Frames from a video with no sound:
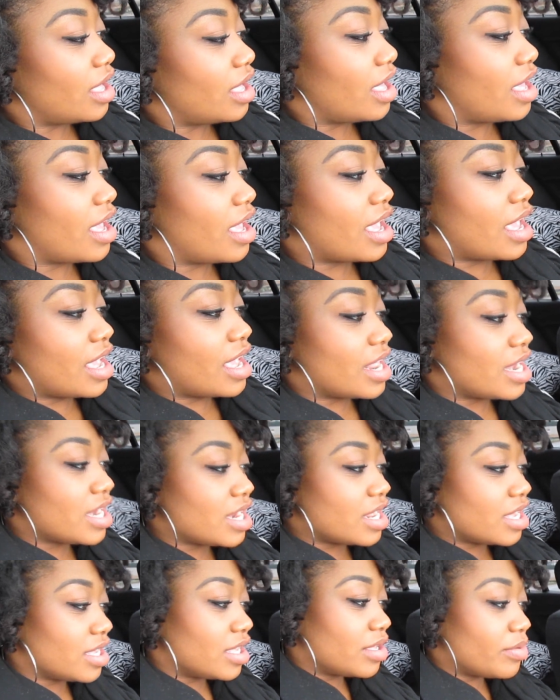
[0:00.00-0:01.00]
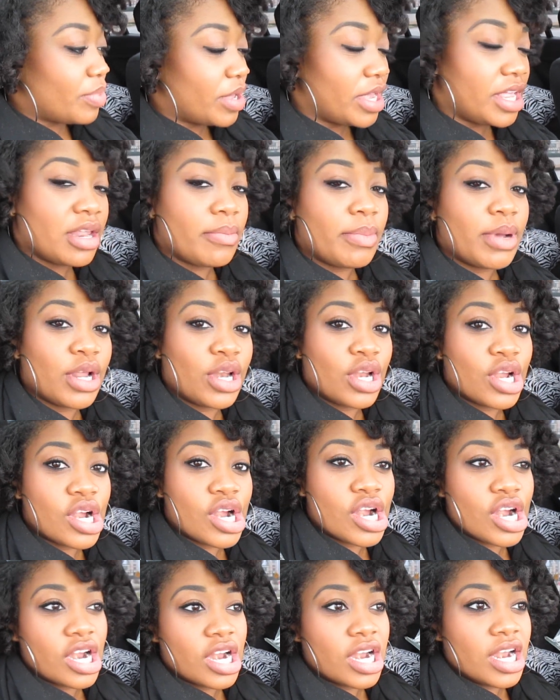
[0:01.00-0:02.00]
and peanut
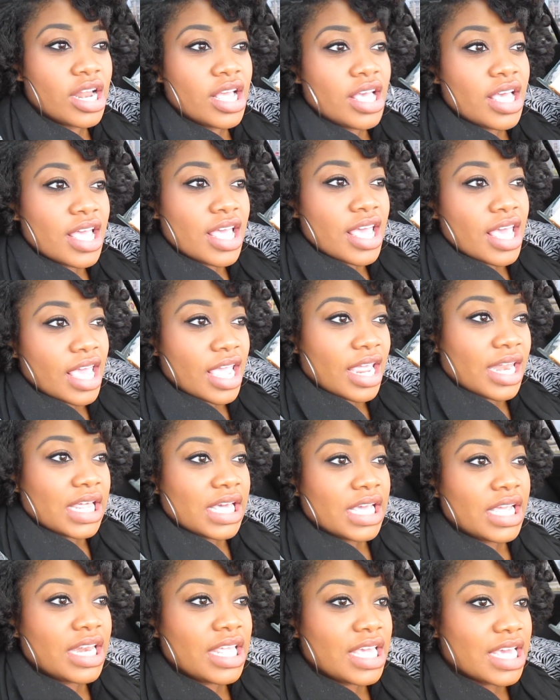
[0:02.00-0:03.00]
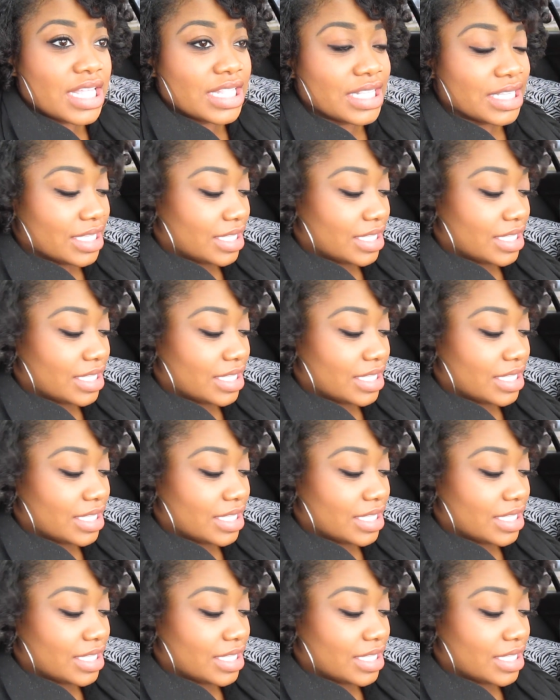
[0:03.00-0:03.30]
butter and honey and